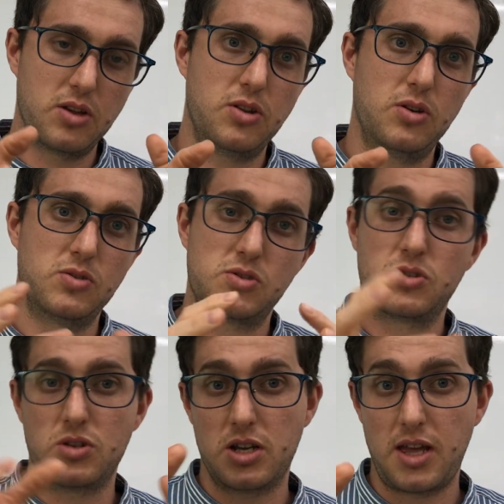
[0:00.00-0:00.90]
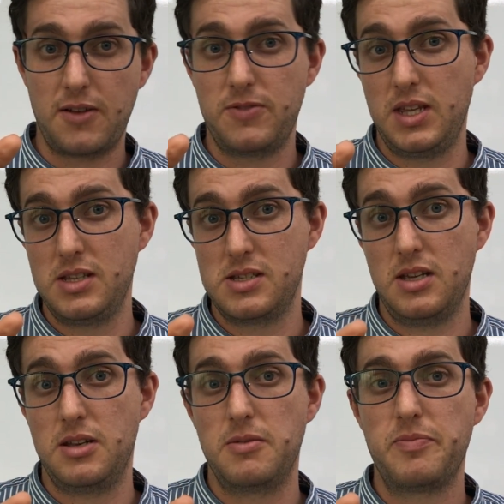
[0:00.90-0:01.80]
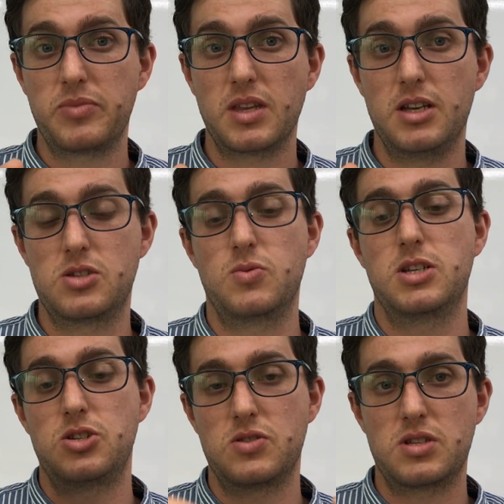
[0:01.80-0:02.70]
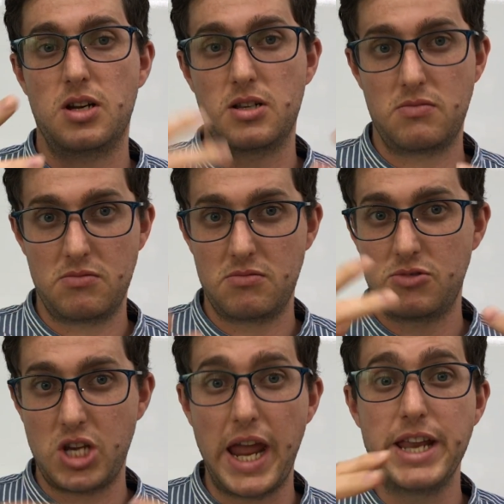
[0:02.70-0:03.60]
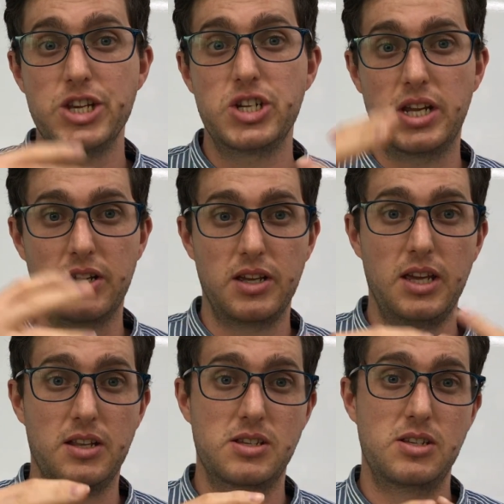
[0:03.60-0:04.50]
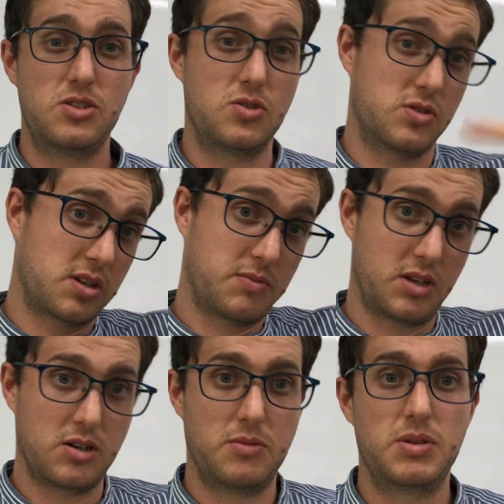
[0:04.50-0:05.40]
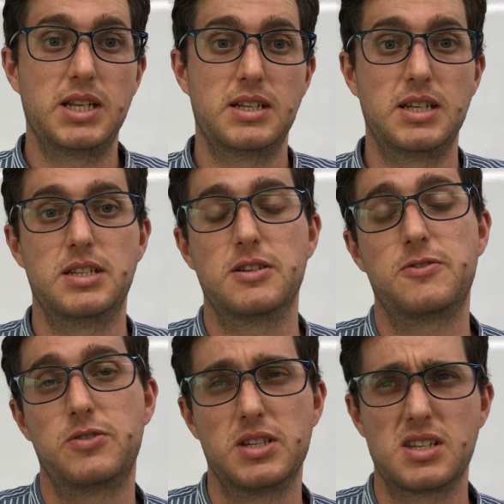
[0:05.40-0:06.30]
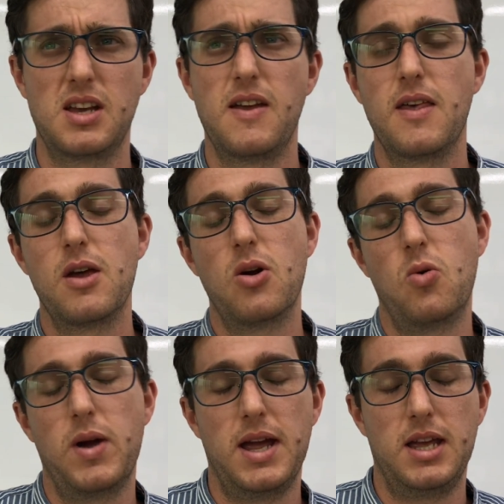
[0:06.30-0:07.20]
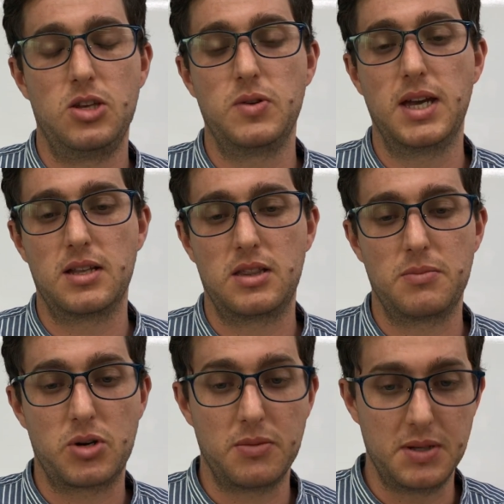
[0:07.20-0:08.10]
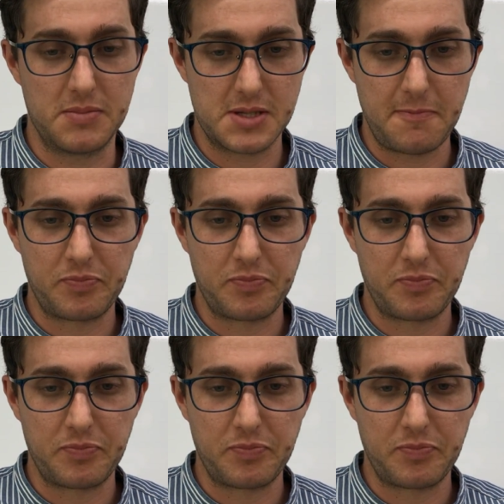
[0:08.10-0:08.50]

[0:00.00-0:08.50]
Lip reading: Those do not have these in. It's once you start changing it to something completely different where you get the problems.